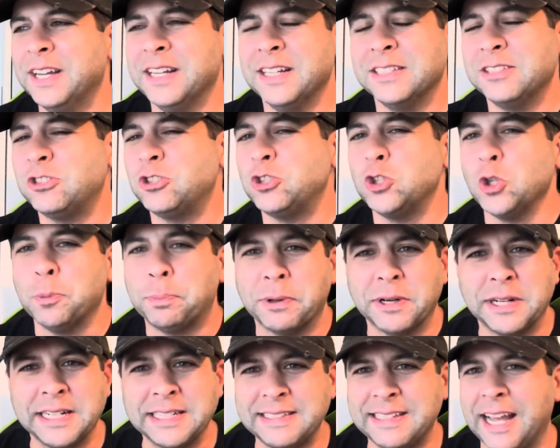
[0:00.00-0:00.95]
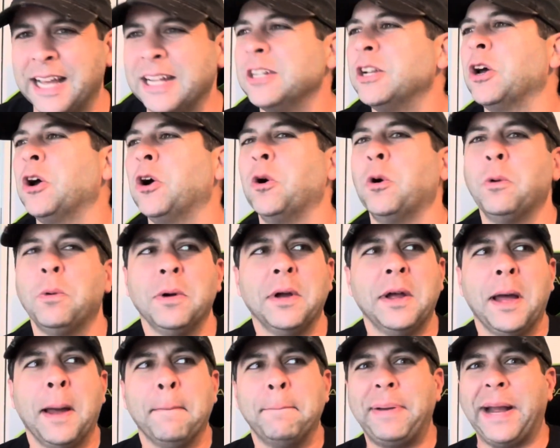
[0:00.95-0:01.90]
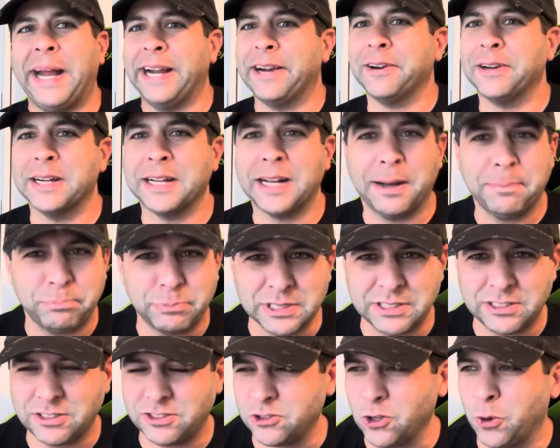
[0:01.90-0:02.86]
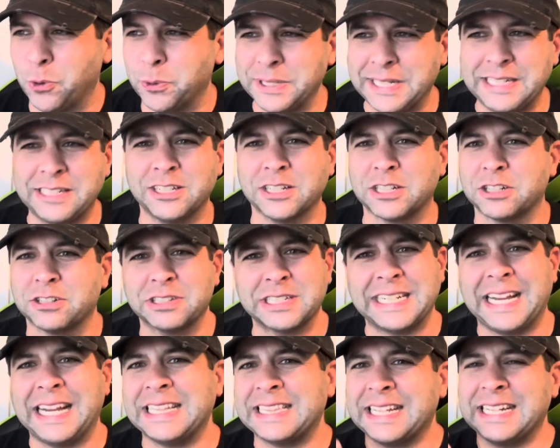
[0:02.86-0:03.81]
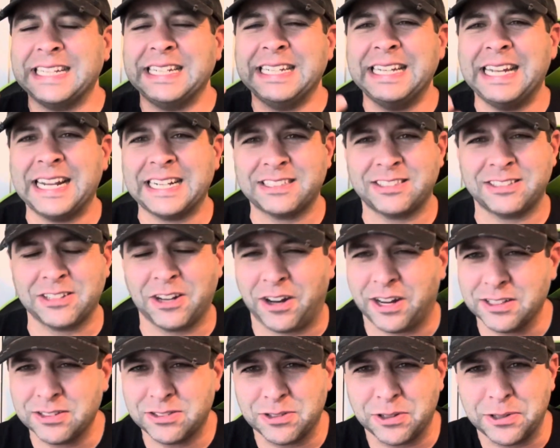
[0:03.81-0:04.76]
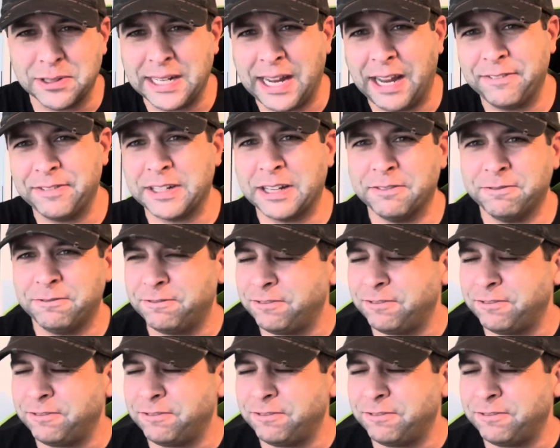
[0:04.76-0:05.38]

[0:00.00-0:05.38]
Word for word: Super Nintendo pairing up with Sony to create the next console and having it